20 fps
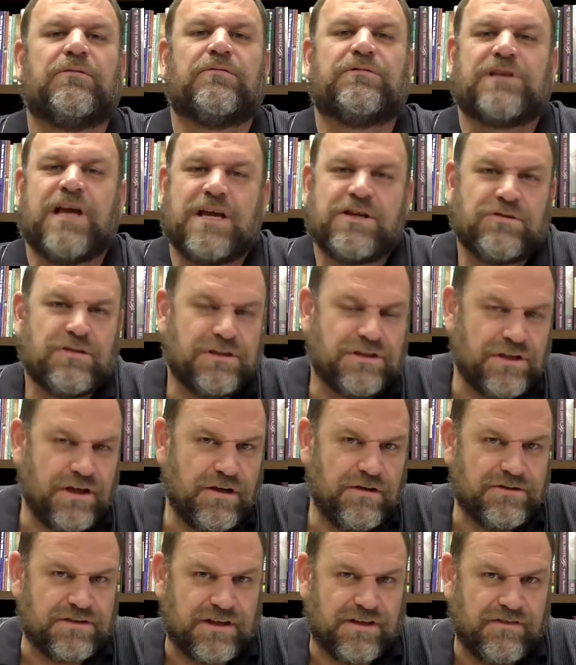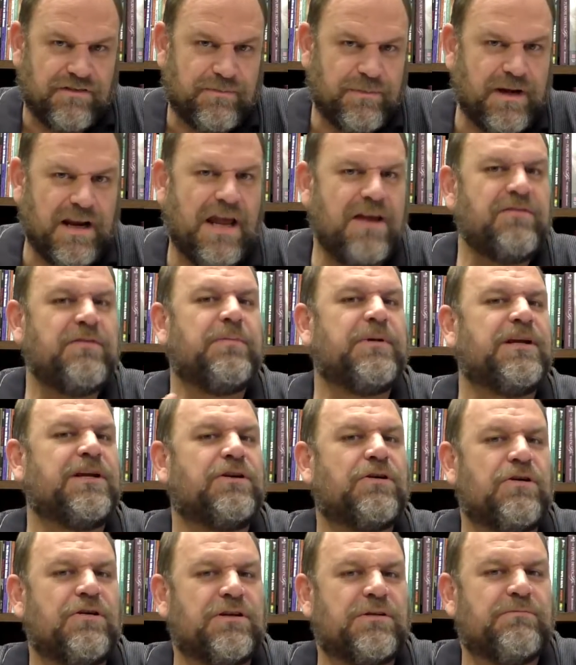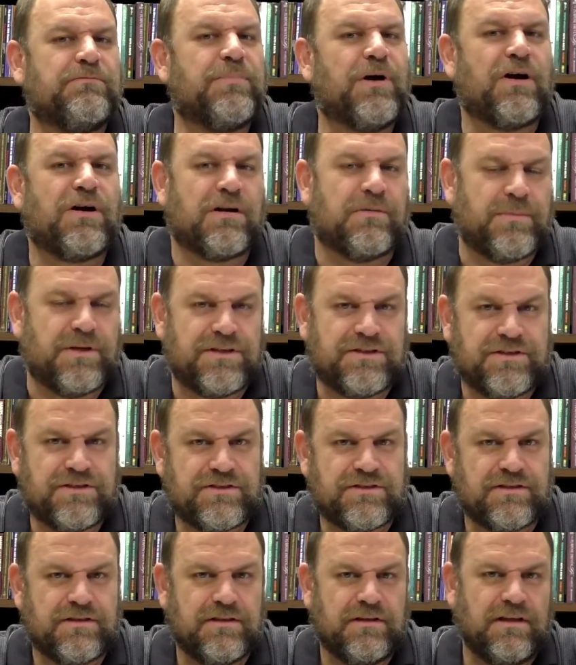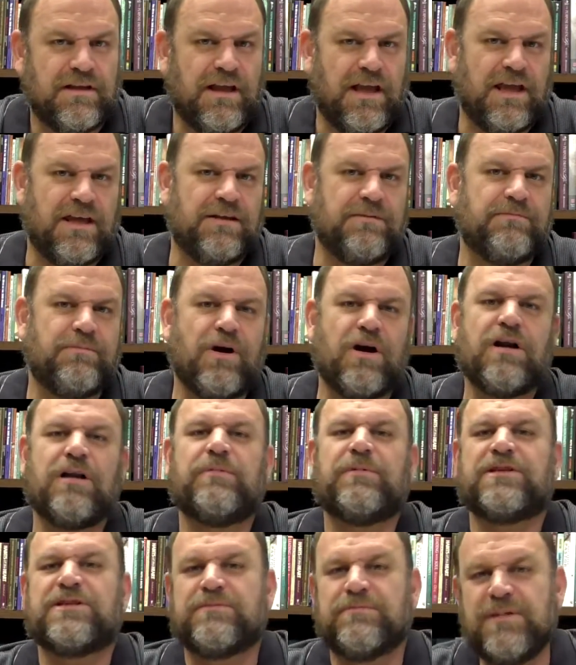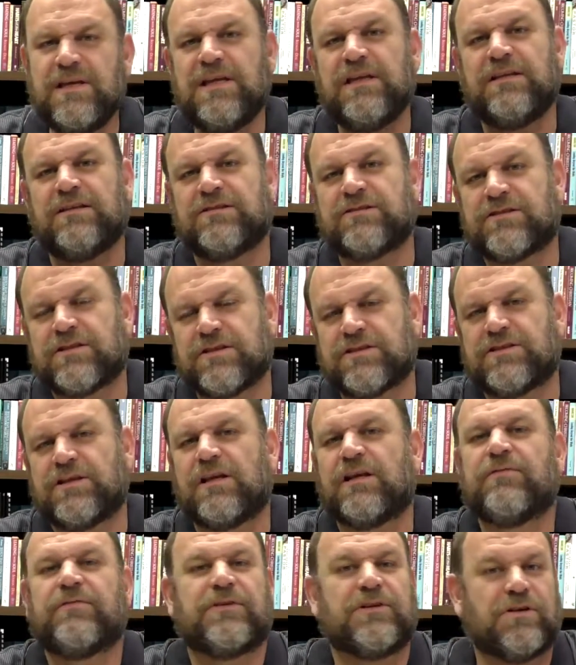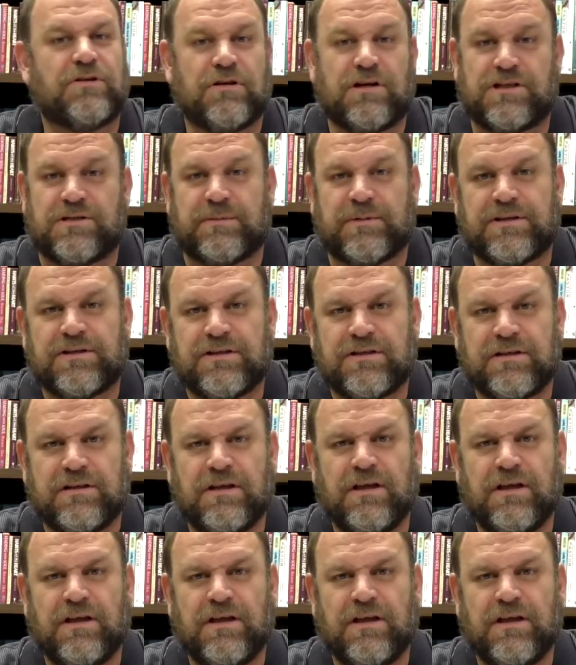was actually Joseph, but everybody called him Barnabas. And Barnabas means son of encouragement.